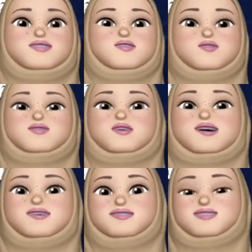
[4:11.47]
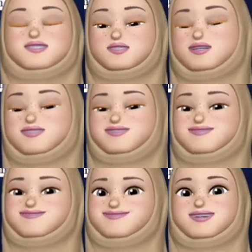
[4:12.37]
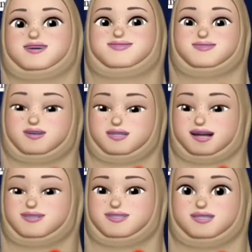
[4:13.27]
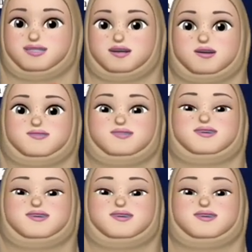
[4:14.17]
is known as the terminal vertex